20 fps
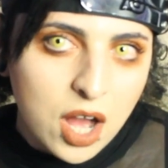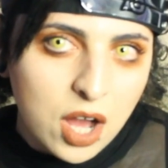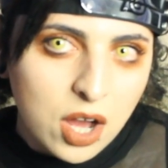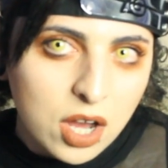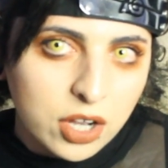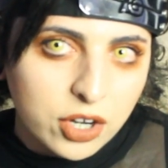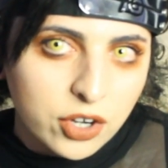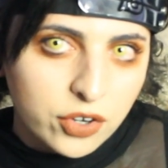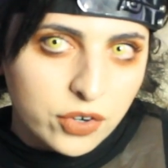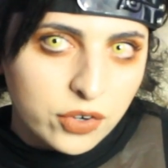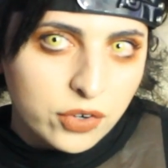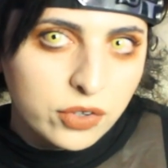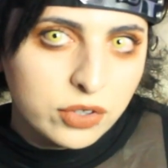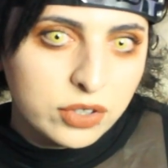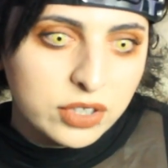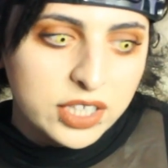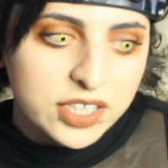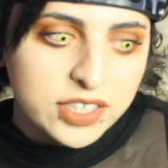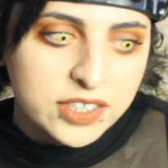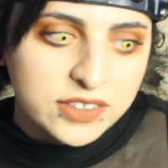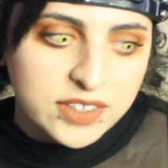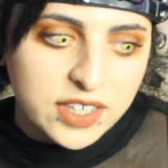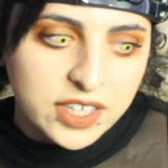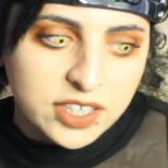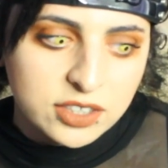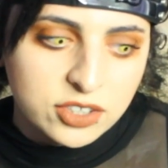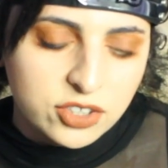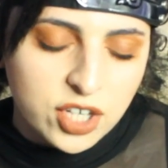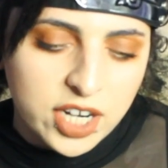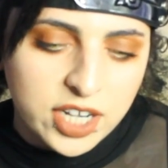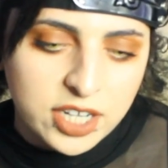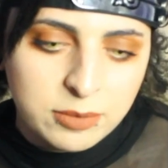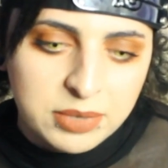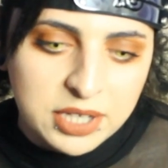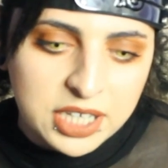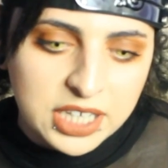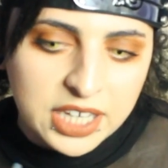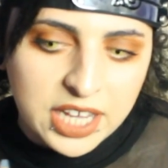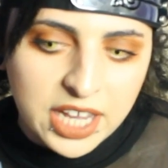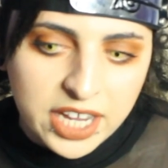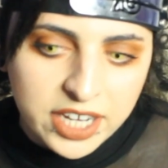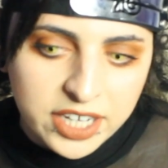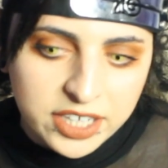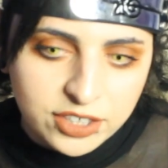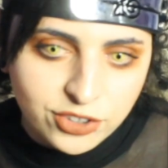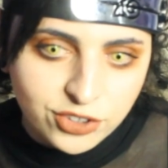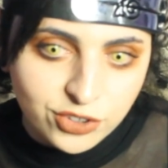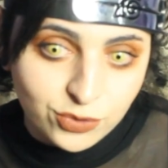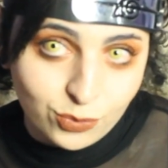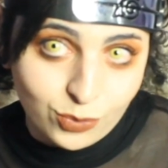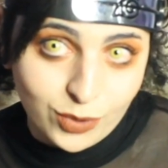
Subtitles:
a girl is like trying to be engaged,